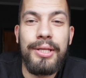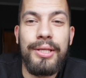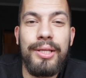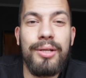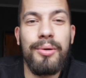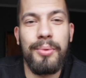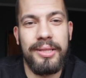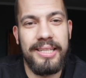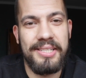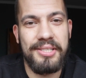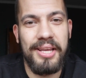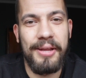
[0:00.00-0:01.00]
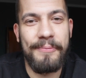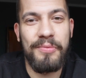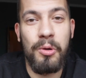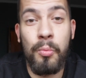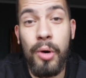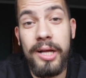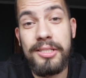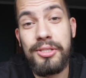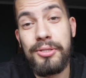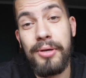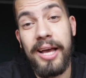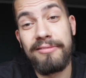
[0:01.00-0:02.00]
You know what they say,
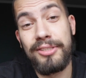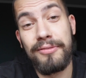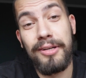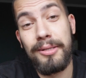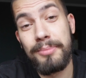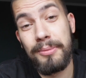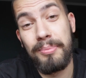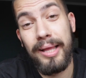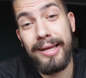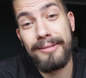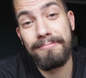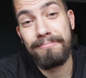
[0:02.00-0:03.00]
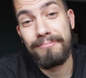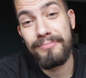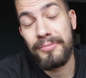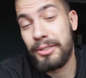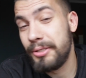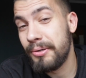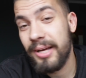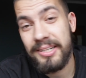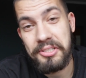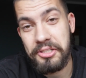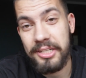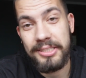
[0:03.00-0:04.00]
once you have developed a plan, you gotta
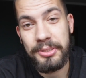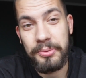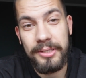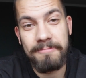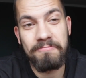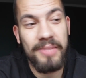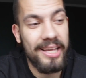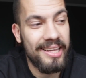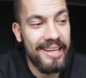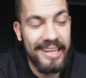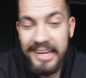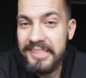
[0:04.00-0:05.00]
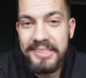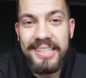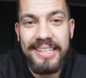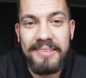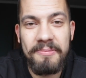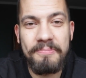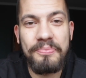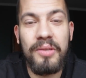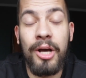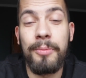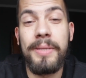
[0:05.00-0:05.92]
stick to it. And I did. On